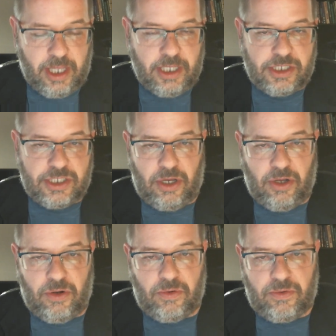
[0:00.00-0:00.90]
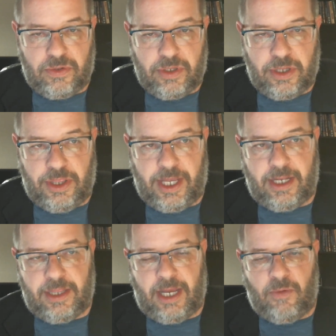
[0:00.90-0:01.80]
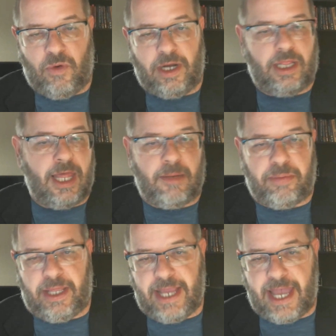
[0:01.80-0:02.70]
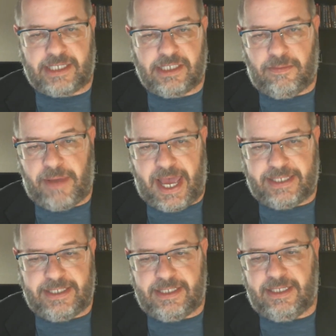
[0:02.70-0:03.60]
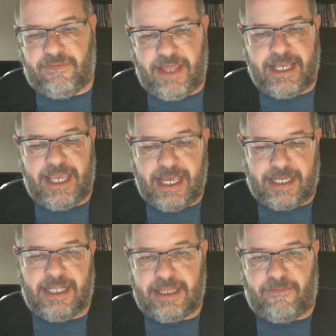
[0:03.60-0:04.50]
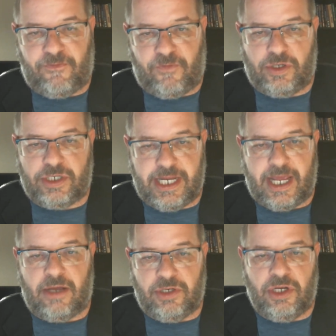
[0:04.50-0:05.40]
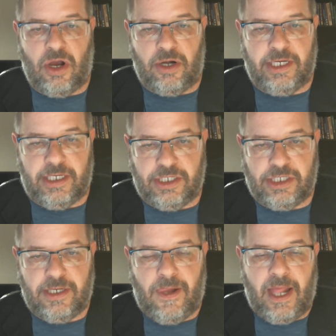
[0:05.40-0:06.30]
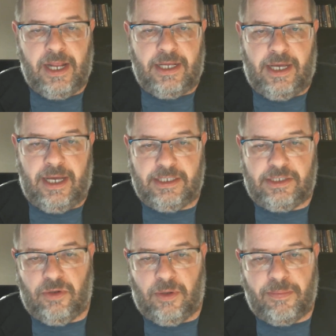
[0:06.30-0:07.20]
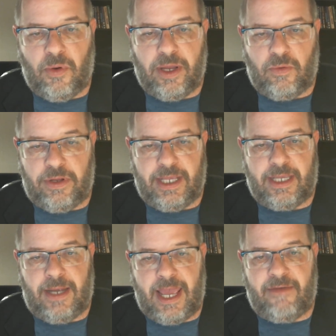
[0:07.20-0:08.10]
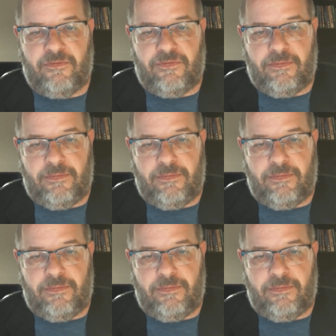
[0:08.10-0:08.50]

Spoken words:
So they run a lot of play action passes, and if they can't get first down yardage to a point where they can have